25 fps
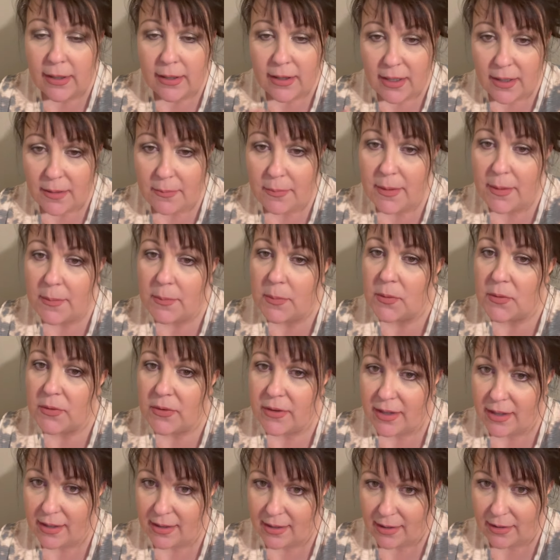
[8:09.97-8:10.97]
the people
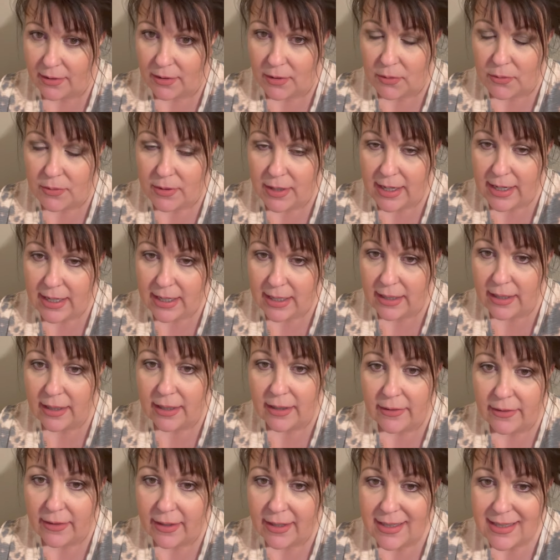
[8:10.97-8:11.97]
that, you know, need it
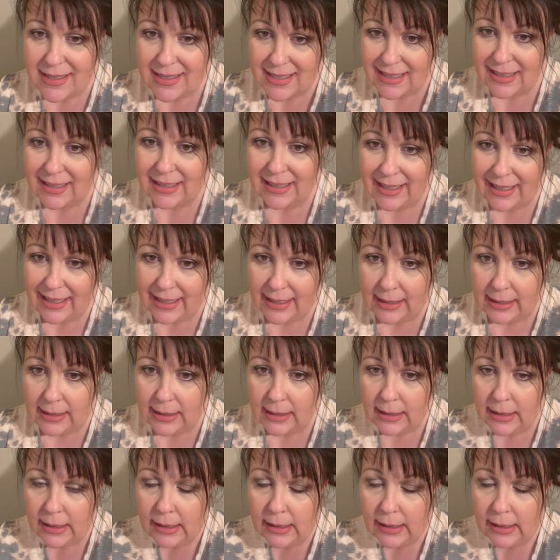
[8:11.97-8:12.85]
and that's in need.